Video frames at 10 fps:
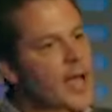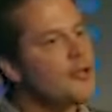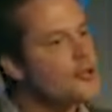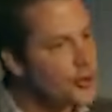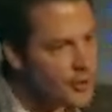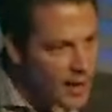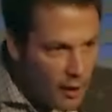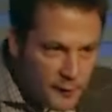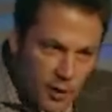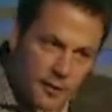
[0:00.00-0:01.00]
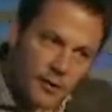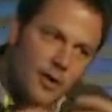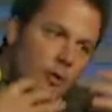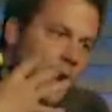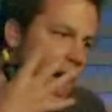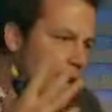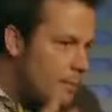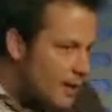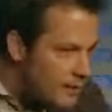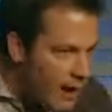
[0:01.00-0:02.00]
And sure enough, you know, they're going on
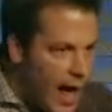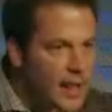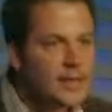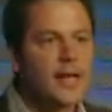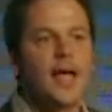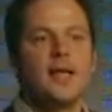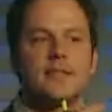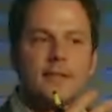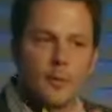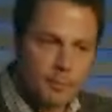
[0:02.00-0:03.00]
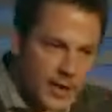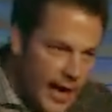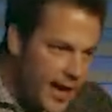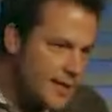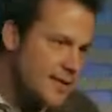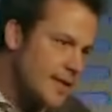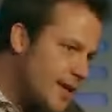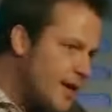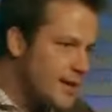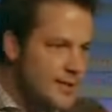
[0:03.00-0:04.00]
about their holidays and their plans and the
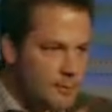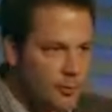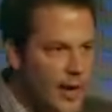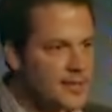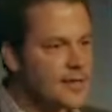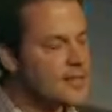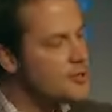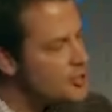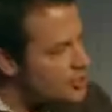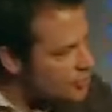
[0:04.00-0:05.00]
kids and presents, and she